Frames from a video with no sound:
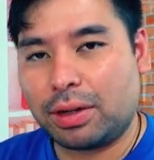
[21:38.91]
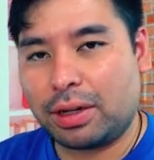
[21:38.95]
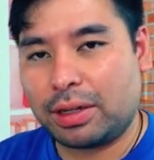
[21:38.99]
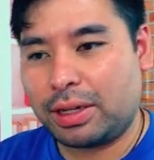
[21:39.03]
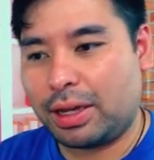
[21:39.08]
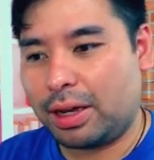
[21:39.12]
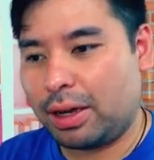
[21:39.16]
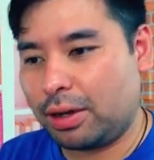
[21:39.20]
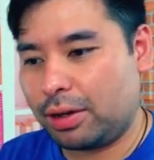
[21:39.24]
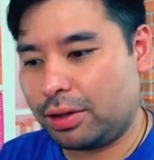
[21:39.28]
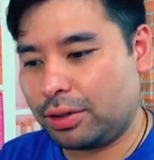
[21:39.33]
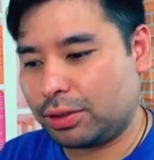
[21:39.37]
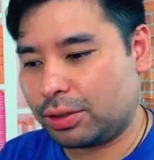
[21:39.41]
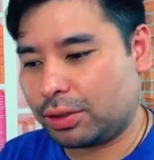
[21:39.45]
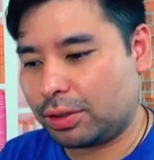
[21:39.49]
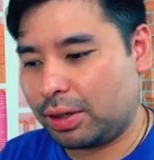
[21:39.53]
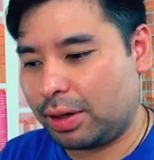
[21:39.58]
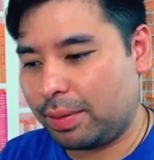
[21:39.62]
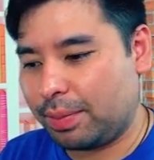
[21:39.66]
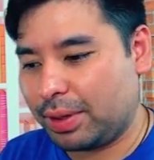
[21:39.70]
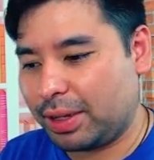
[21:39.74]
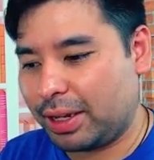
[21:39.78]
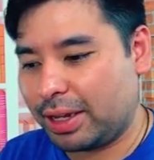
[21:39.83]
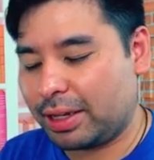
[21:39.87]
It's
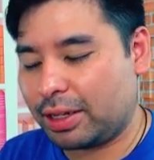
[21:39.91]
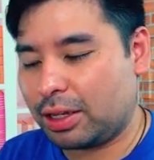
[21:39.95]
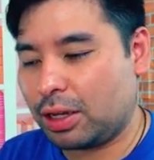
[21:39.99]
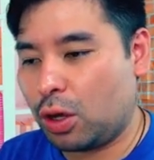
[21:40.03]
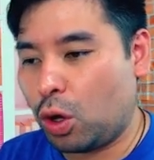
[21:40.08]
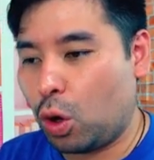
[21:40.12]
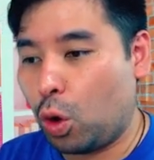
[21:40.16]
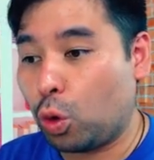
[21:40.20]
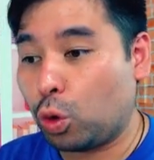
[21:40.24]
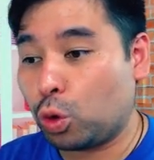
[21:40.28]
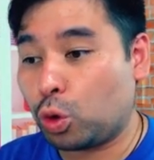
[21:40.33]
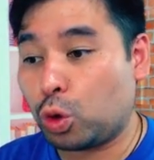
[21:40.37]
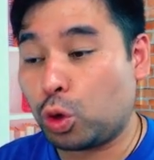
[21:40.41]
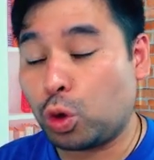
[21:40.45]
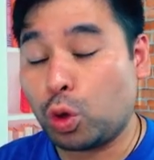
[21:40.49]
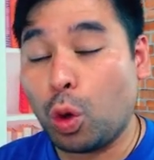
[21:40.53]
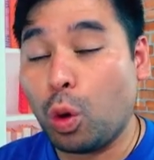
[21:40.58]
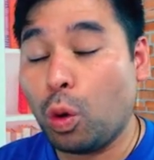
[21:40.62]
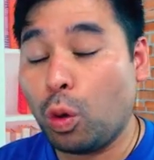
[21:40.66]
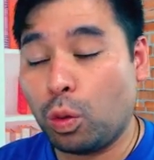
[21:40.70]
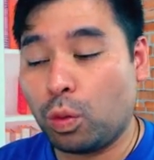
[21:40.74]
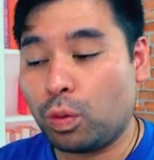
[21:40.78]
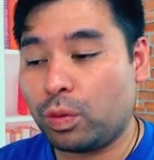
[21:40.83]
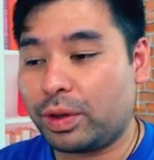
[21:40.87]
gonna be like o
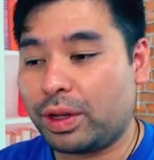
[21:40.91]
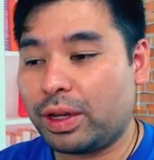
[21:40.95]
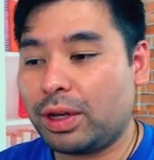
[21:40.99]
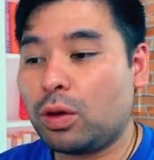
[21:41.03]
tom,